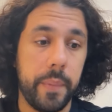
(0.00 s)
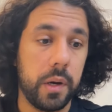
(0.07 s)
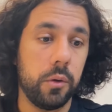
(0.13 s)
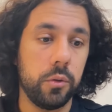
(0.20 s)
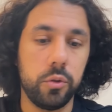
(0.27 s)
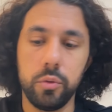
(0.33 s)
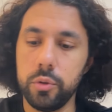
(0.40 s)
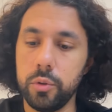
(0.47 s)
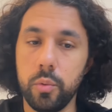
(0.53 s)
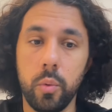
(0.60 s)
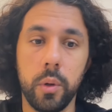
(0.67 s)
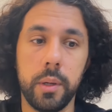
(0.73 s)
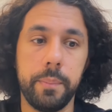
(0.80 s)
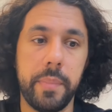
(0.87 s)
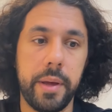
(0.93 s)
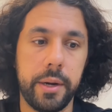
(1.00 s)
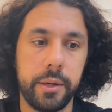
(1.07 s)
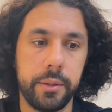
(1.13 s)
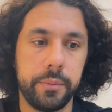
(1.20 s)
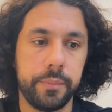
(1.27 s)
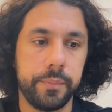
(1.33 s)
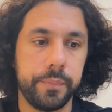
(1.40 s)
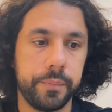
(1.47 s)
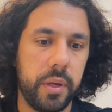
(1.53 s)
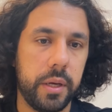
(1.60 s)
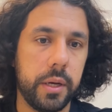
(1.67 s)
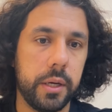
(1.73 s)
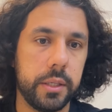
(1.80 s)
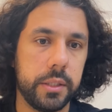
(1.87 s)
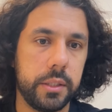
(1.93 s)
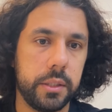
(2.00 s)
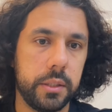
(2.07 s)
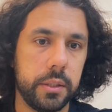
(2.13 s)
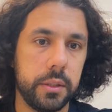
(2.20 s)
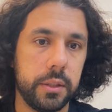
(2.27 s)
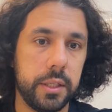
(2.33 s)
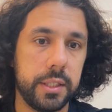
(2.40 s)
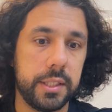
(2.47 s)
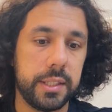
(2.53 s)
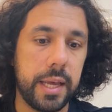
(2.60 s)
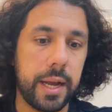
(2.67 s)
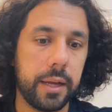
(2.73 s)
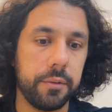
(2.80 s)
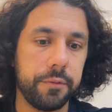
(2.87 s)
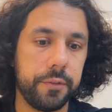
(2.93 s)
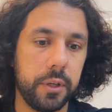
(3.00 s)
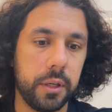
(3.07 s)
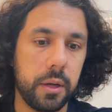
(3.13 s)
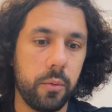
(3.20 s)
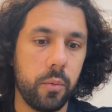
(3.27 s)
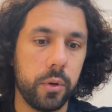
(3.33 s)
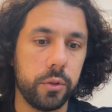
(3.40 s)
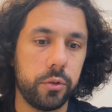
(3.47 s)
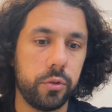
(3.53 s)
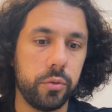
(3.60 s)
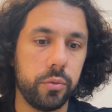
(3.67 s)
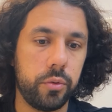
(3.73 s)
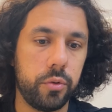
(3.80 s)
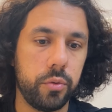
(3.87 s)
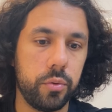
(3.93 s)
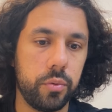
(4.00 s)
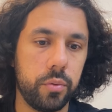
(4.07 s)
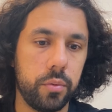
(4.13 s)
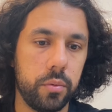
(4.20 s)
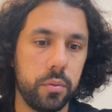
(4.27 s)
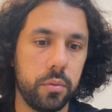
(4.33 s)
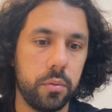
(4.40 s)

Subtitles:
but I'll do you one better, because the second thing I want you to